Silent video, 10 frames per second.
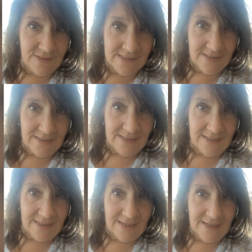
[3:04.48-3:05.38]

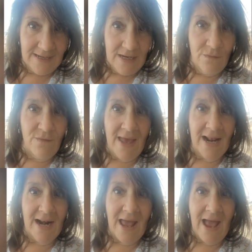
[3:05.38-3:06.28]
facility
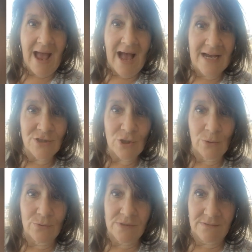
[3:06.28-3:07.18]
that I
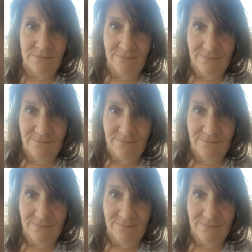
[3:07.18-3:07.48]
chose